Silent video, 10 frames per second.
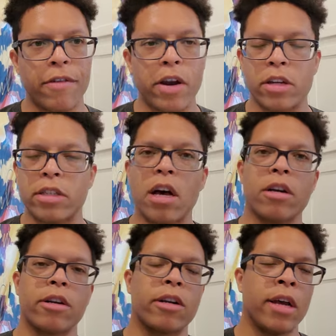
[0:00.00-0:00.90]
Vera
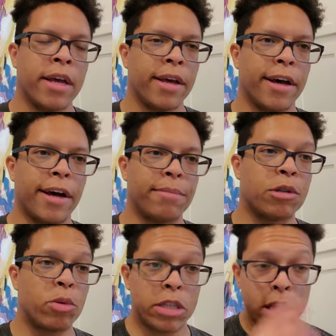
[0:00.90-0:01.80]
Tucker. Um,
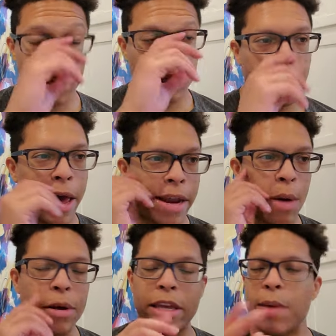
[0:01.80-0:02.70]
so we'll see how things pan
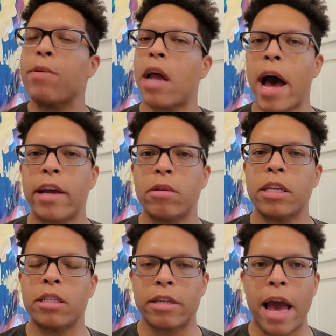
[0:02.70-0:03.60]
out, but keep an eye on
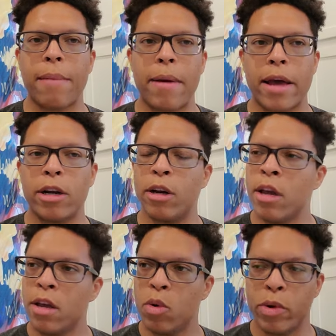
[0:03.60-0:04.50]
this Zach Banner.
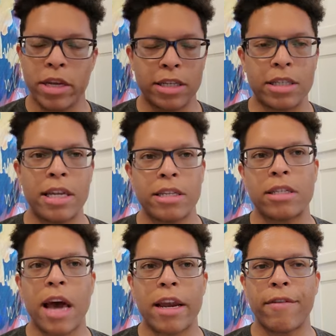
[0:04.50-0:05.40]
We could see a
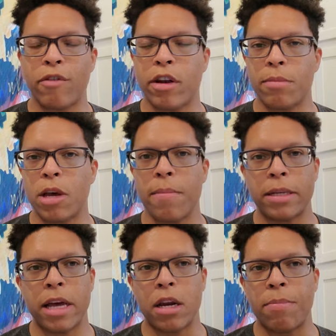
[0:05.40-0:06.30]
signing for him
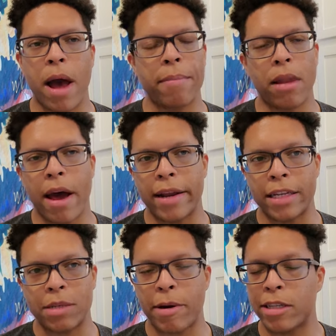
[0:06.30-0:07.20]
coming down the pipeline,
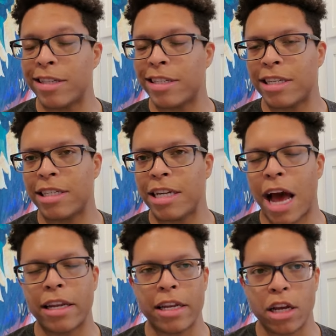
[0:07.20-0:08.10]
especially since
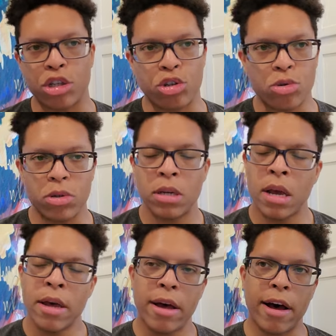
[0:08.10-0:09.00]
Yodny Cajuste,
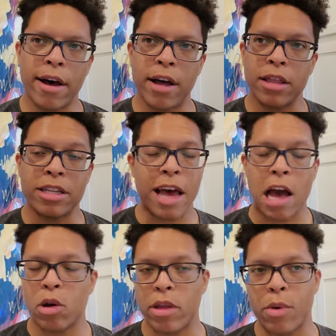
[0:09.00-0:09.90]
uh, the
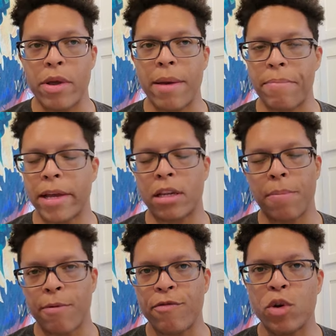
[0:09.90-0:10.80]
tackle that we had picked
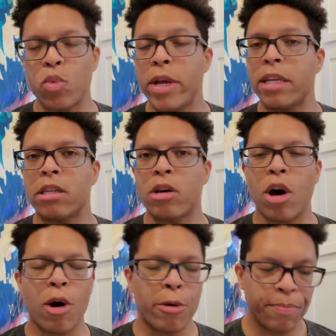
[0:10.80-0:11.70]
up a few weeks
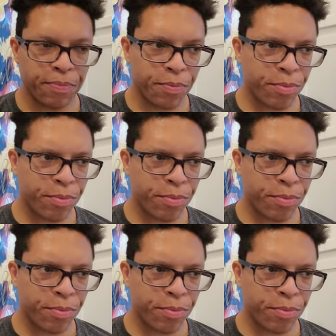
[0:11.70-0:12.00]
ago,